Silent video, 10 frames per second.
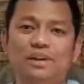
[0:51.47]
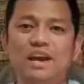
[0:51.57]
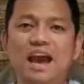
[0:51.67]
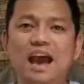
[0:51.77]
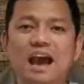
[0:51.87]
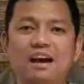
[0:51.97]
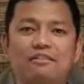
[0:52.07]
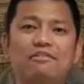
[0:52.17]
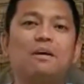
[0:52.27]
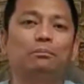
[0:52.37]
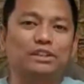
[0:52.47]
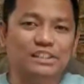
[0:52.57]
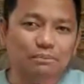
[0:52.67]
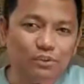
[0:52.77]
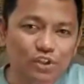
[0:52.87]
We have
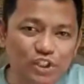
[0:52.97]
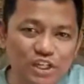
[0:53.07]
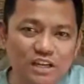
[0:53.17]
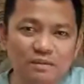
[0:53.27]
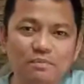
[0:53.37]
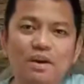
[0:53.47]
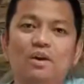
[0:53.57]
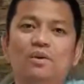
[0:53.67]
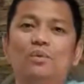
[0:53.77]
preceptorship,